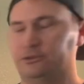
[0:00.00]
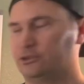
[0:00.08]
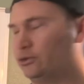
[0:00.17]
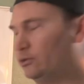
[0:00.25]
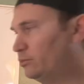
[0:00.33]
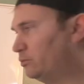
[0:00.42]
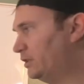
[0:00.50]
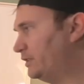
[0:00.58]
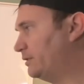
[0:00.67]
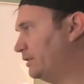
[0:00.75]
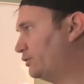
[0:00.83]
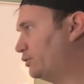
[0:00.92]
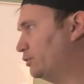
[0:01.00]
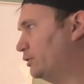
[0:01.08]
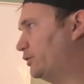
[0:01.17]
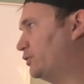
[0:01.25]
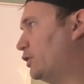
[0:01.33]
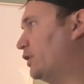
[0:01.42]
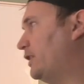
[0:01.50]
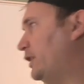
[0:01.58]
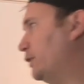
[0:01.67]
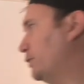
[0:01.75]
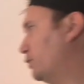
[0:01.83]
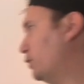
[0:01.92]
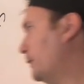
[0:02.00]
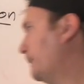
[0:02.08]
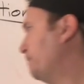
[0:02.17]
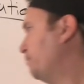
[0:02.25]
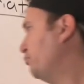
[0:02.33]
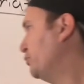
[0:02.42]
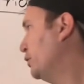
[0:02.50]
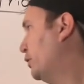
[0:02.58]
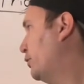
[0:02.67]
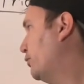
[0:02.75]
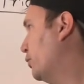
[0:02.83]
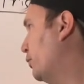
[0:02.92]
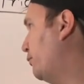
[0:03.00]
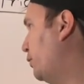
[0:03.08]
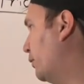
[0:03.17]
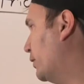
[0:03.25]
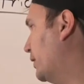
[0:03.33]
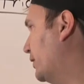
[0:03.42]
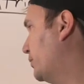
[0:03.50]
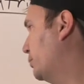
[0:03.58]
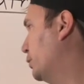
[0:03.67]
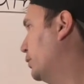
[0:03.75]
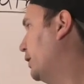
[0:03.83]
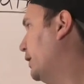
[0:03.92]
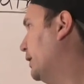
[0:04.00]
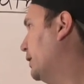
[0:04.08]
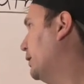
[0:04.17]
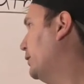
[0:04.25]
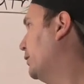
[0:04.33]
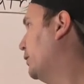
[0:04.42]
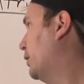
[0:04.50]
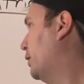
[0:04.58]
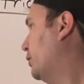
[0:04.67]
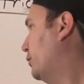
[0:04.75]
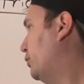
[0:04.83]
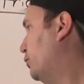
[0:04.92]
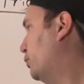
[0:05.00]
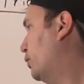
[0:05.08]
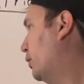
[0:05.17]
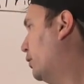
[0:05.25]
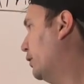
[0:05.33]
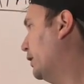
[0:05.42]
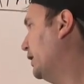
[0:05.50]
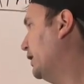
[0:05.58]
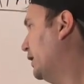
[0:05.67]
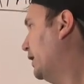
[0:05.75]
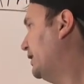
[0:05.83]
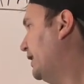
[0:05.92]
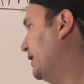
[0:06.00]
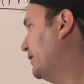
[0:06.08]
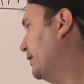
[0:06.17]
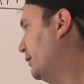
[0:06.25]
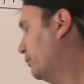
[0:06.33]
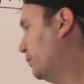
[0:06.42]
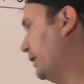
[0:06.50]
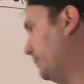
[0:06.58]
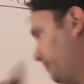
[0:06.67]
So let's start here. So if you're a customer and you are in a data center, right?